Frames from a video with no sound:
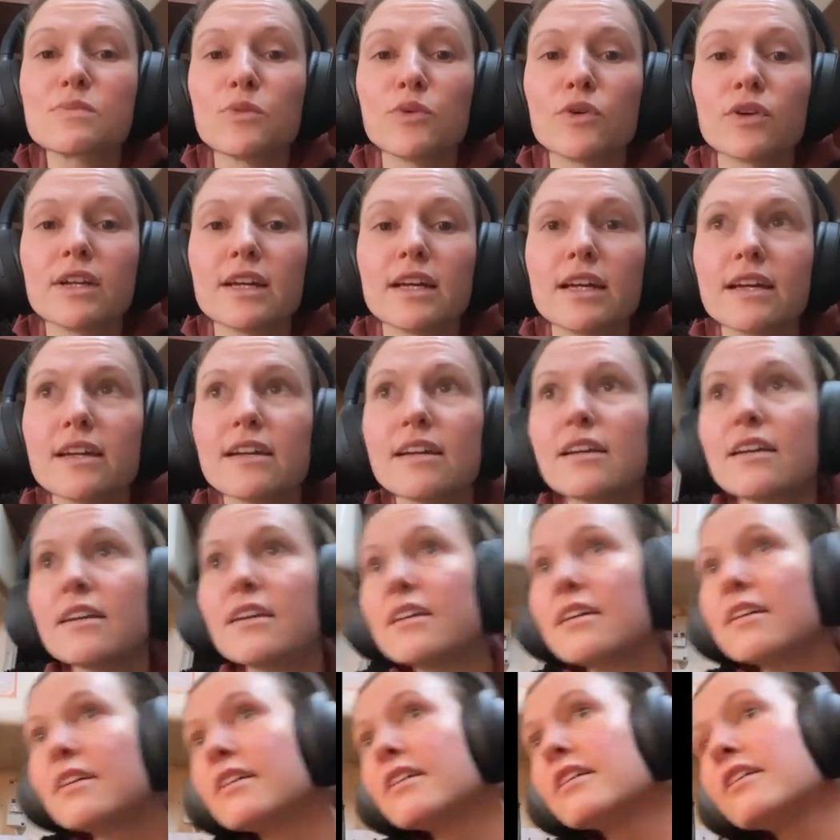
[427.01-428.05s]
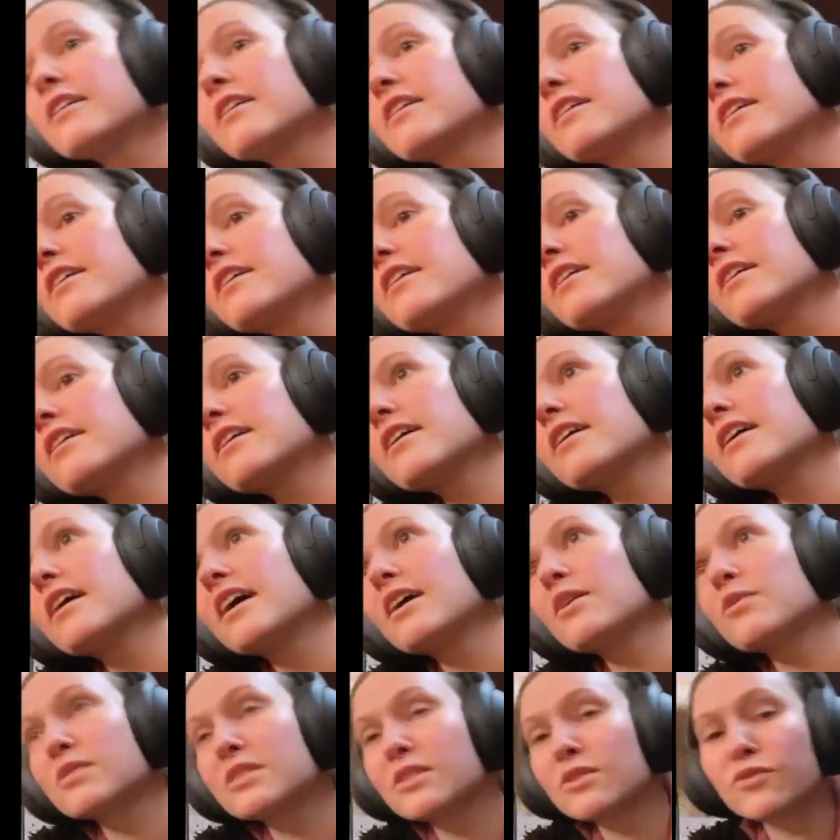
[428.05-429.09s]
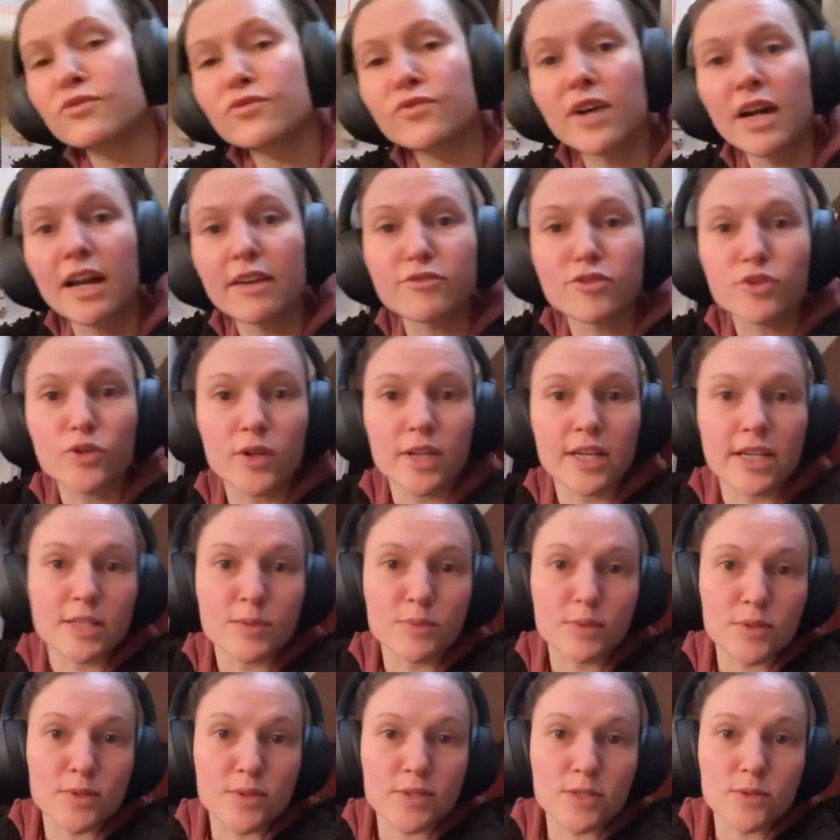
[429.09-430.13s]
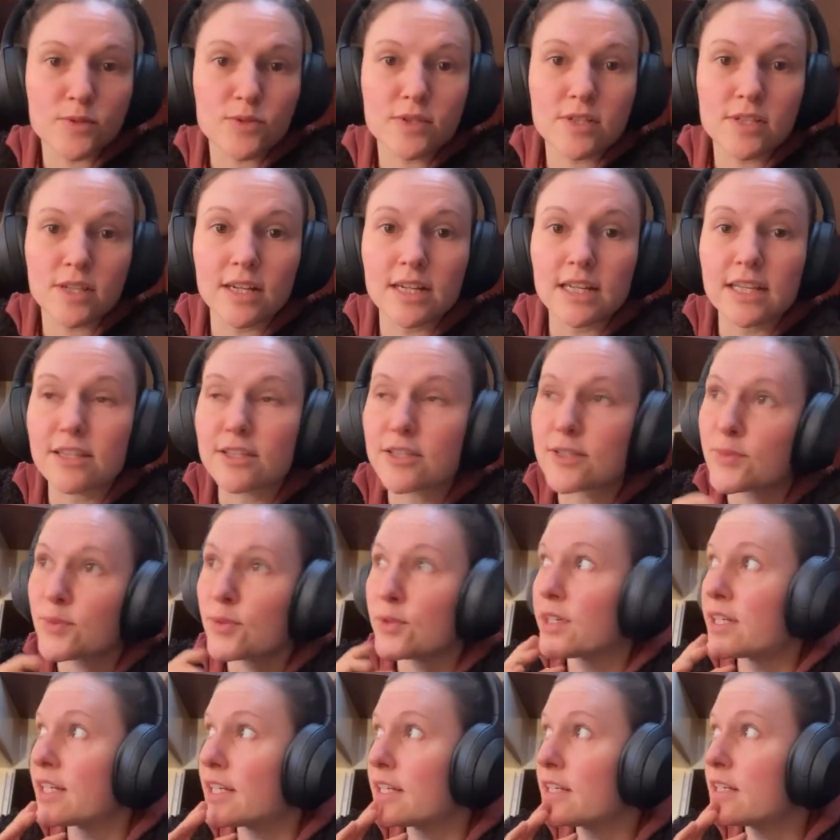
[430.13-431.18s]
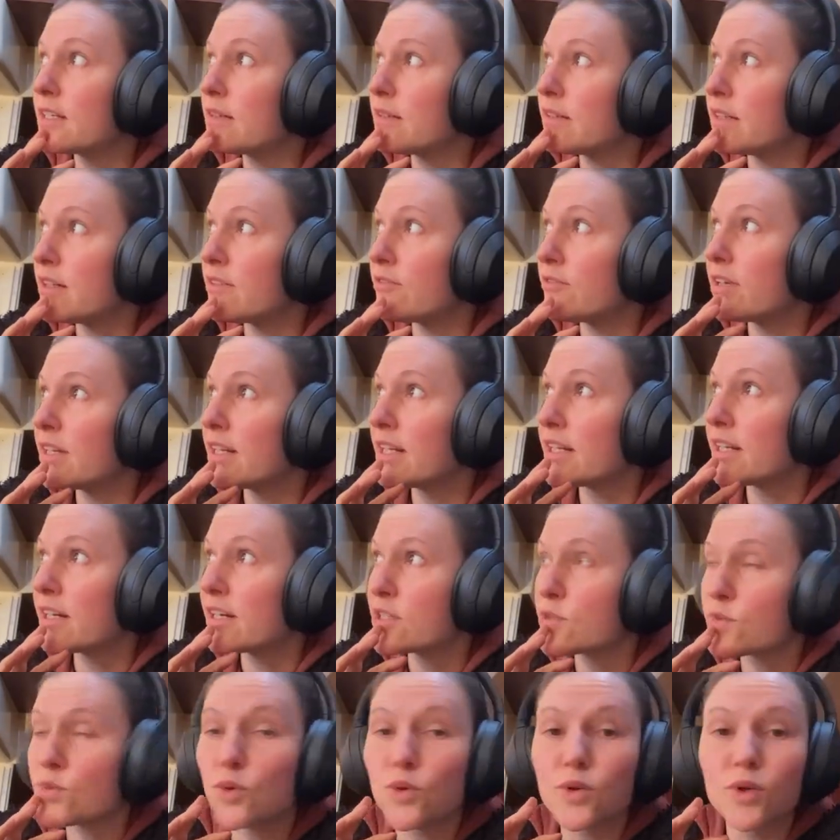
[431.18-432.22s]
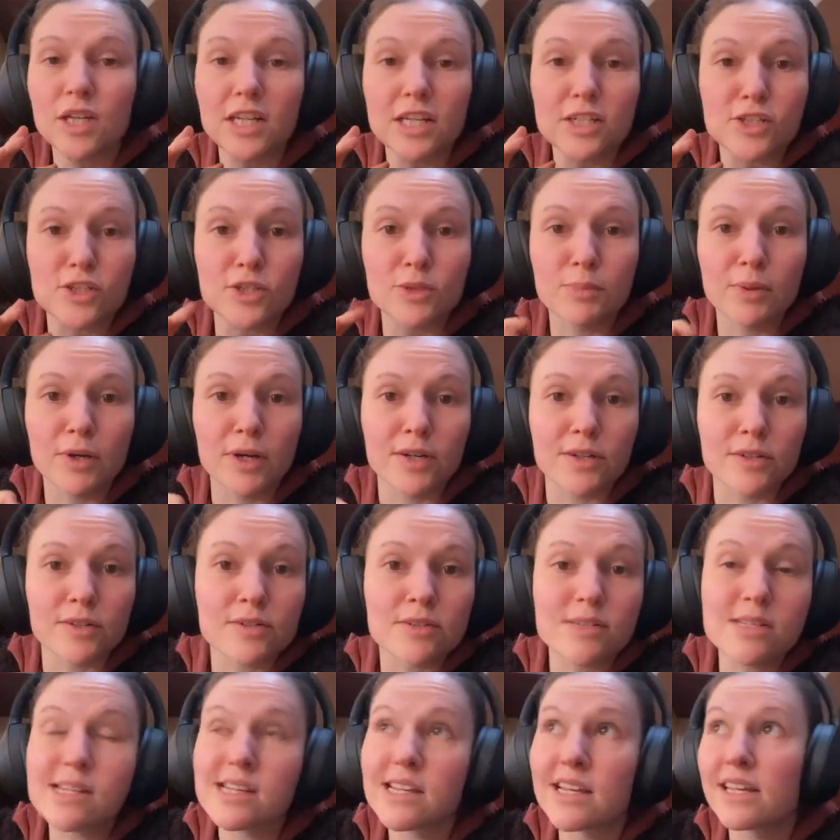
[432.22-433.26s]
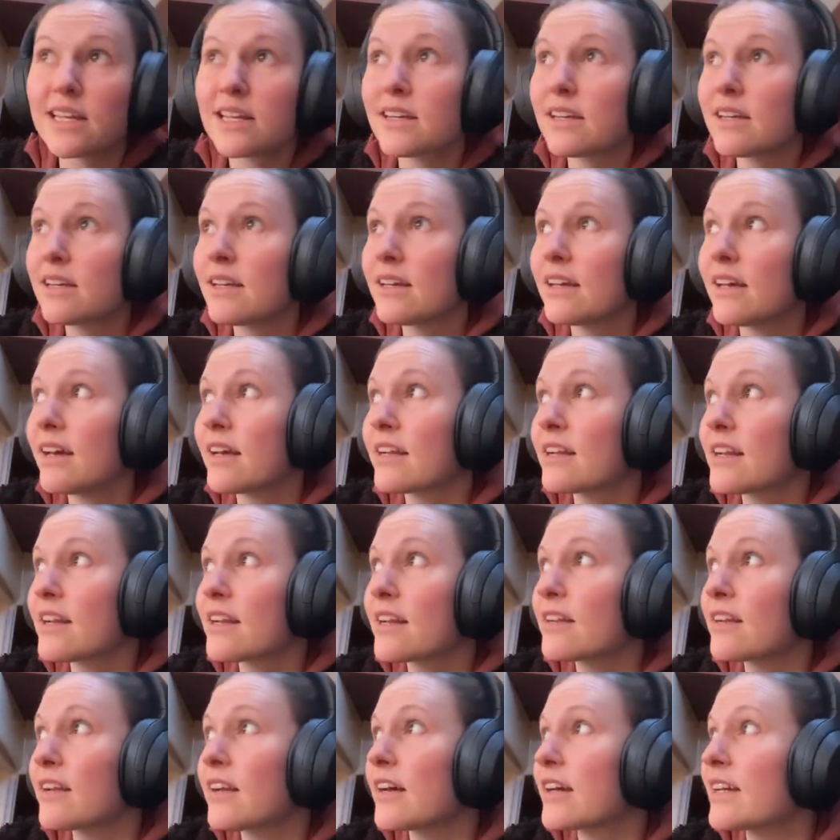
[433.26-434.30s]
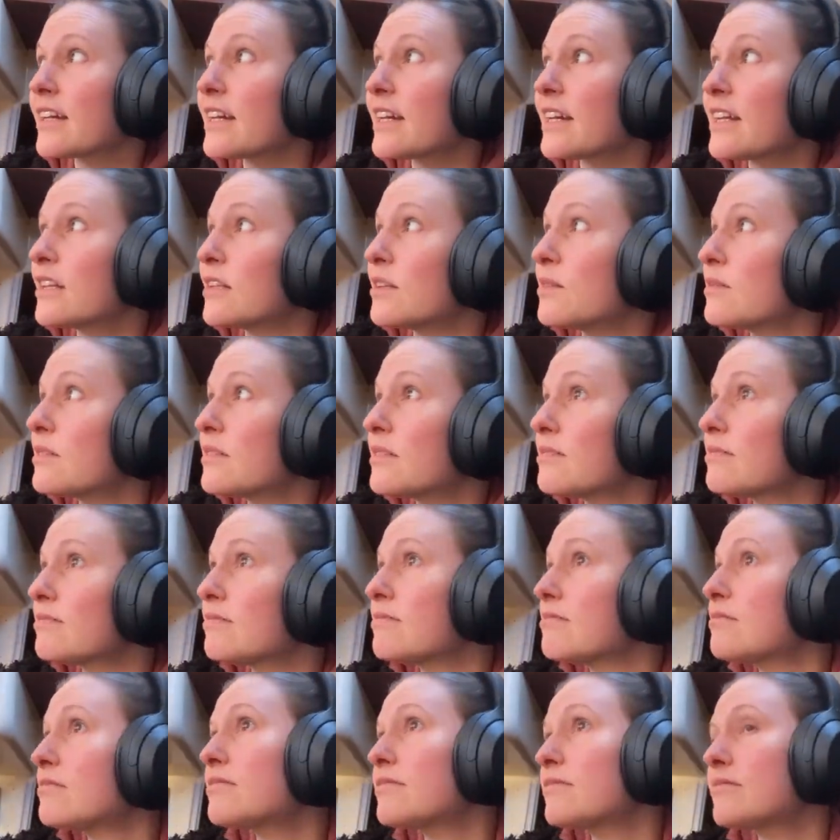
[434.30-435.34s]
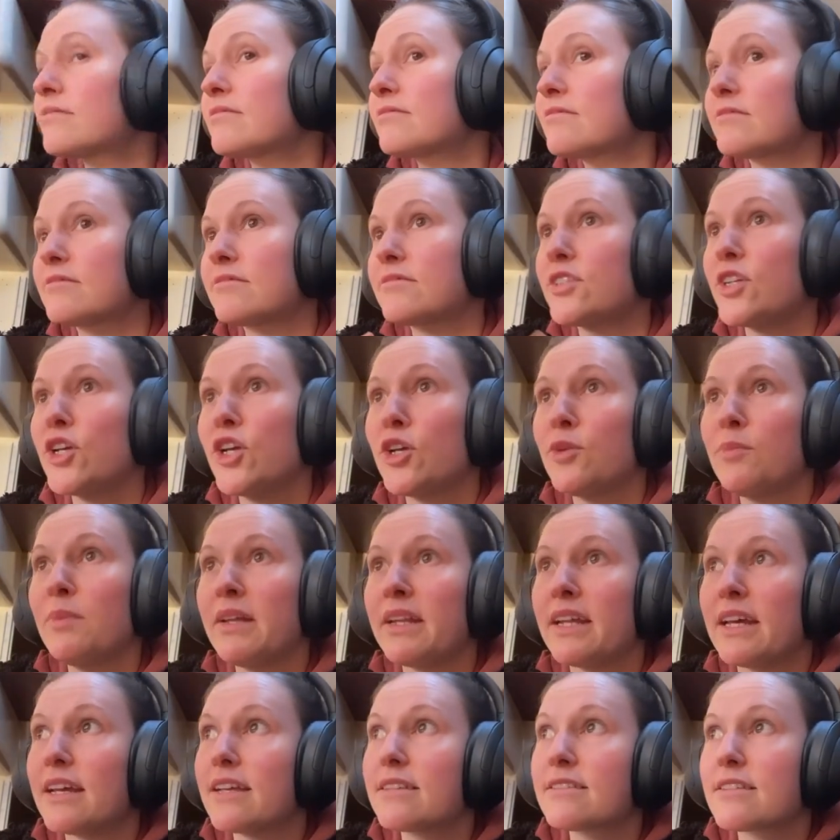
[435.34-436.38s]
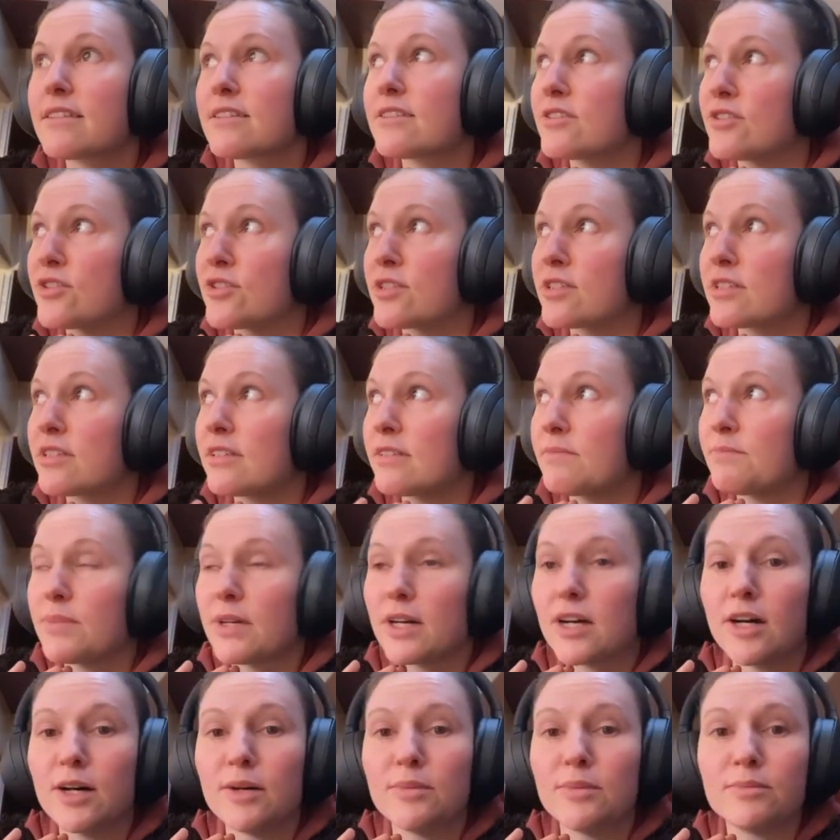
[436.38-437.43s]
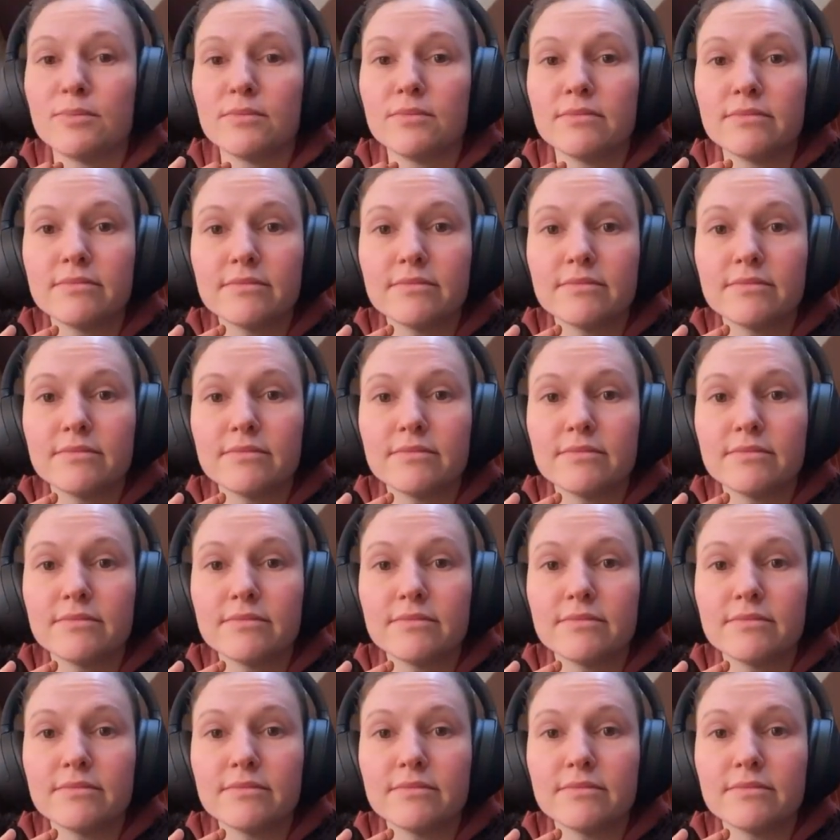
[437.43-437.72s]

morning. It was still five degrees, but it was still sunny this morning. A really nice walk to the boat. And then like in two minutes, it's just become